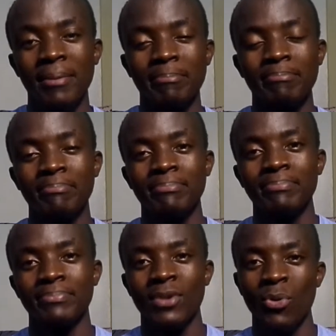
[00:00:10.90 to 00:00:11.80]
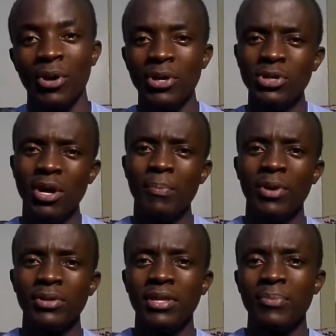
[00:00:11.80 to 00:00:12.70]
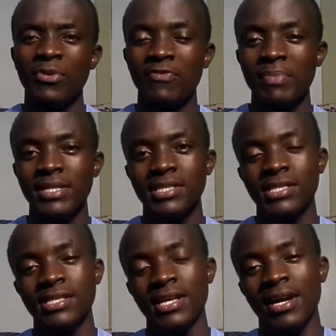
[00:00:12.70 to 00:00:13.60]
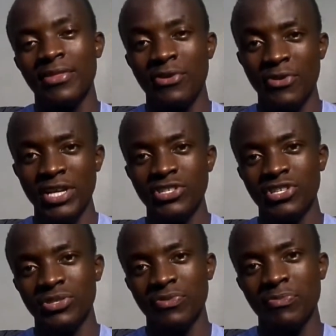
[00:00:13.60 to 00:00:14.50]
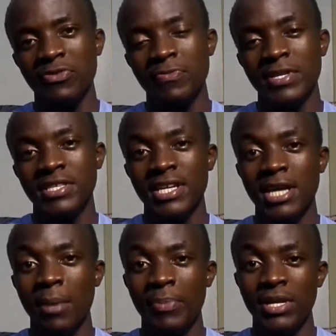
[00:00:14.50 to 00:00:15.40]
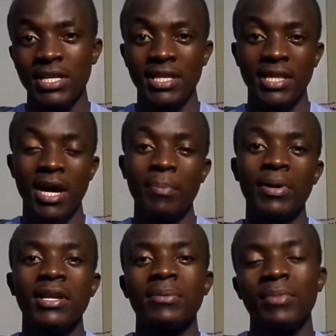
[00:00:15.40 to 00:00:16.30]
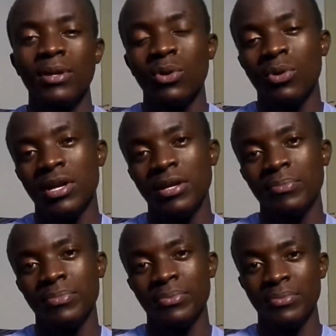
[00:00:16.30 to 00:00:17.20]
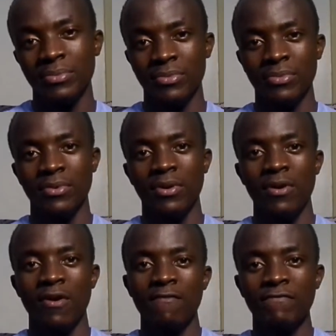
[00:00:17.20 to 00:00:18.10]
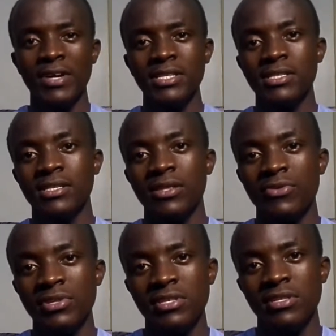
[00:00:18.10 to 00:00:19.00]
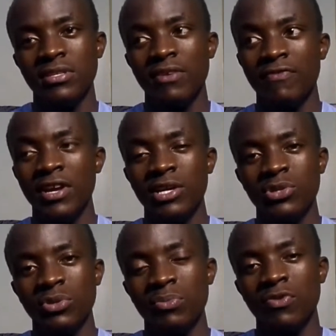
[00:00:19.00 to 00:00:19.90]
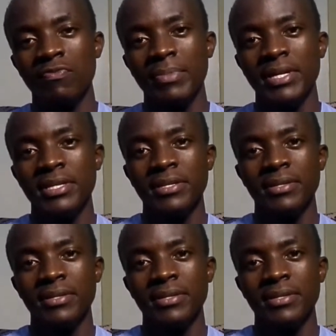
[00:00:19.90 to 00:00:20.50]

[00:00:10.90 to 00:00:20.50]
We're going to talk about the movements, the ranges of movements that happen in the upper limb and lower limb. First, there is the flexion movement.